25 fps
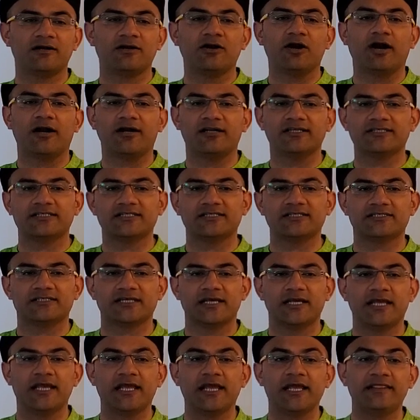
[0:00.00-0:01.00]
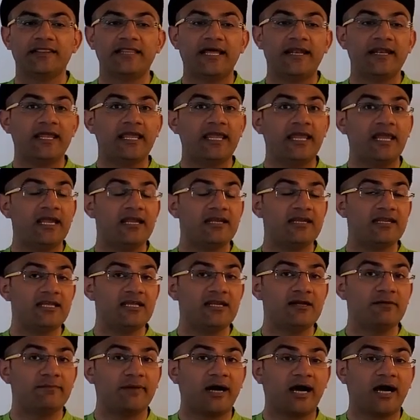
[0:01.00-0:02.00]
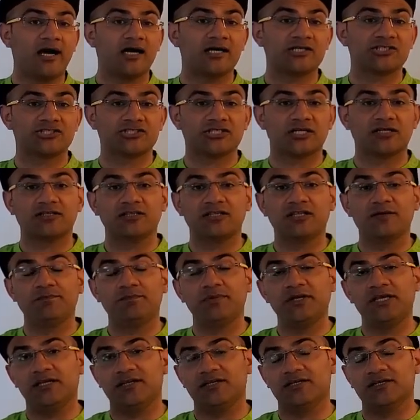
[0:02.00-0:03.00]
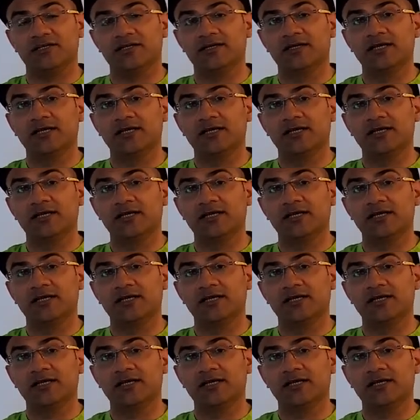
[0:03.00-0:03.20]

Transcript: goddesses. Then 18 Mahashakti Peeth.